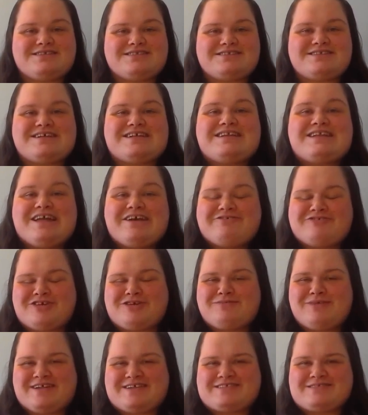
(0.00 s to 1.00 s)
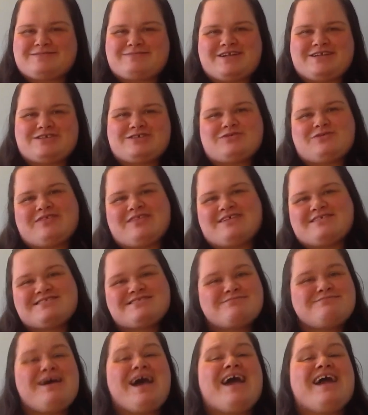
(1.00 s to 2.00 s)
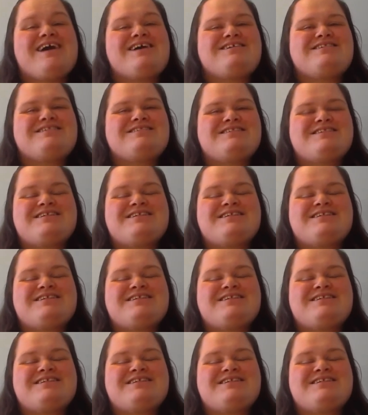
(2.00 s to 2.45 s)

delivering my speech with a smile,